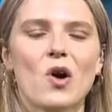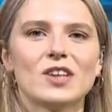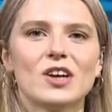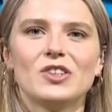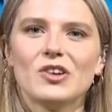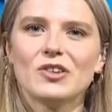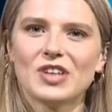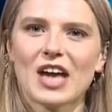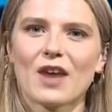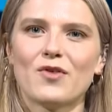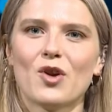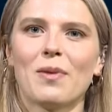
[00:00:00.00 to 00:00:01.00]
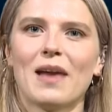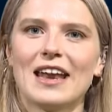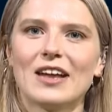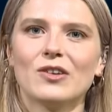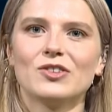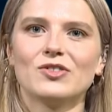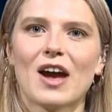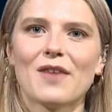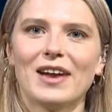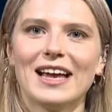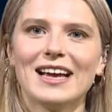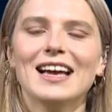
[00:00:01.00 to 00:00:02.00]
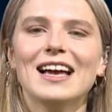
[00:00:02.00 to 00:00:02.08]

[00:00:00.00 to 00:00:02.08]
so do check if you're planning on travelling.